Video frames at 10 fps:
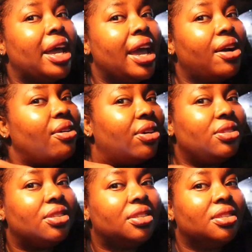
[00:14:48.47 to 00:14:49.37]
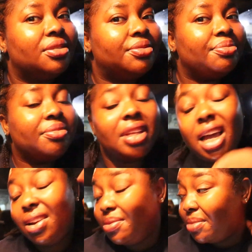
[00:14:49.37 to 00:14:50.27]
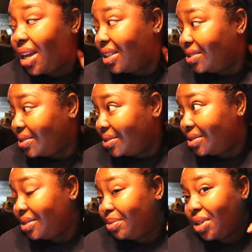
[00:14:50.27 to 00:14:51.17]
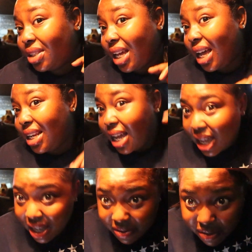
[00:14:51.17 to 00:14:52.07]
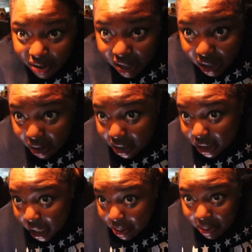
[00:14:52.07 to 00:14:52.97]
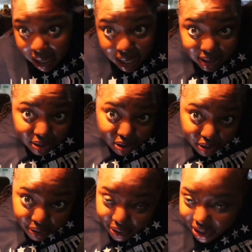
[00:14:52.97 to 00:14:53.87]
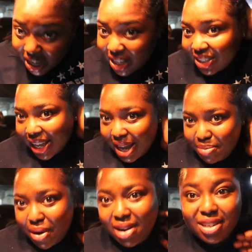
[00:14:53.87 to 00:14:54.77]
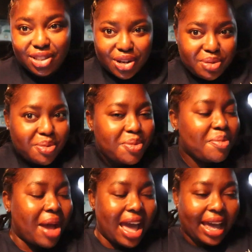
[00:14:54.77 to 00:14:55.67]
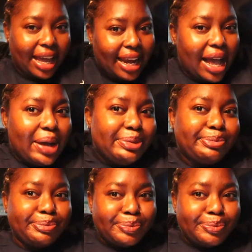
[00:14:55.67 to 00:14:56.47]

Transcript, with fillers: my hair cuts i don't mind though because i had that hair for a long time my last cornrow i can probably show you put my hair now